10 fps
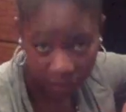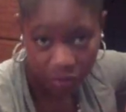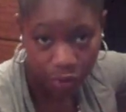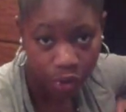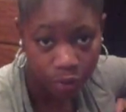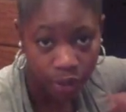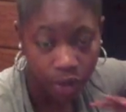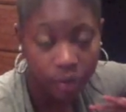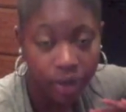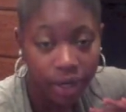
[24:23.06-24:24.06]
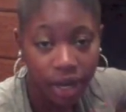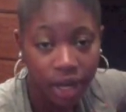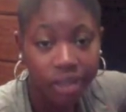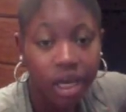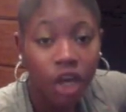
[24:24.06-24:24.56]
if you know me already
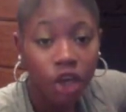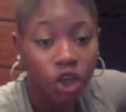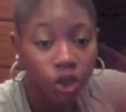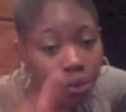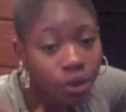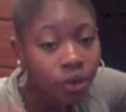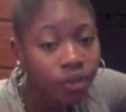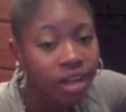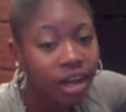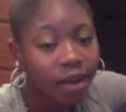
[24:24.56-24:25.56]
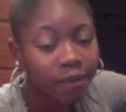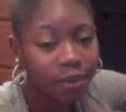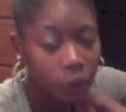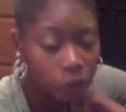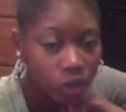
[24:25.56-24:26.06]
guys you know that
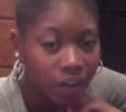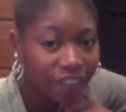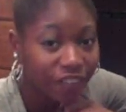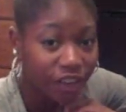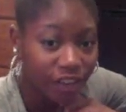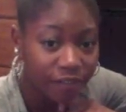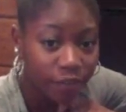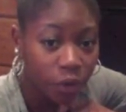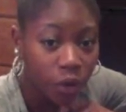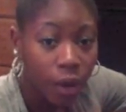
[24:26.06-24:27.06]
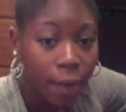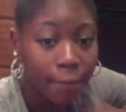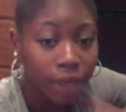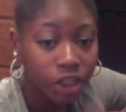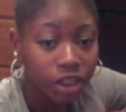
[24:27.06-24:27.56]
I'm the most forgetful
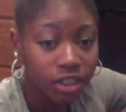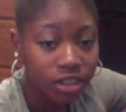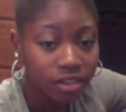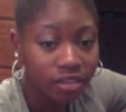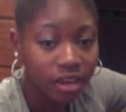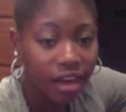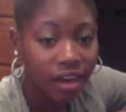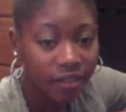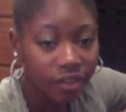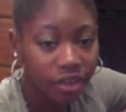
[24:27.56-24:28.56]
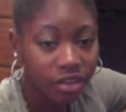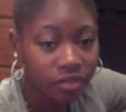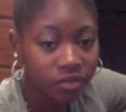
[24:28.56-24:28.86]
person ever.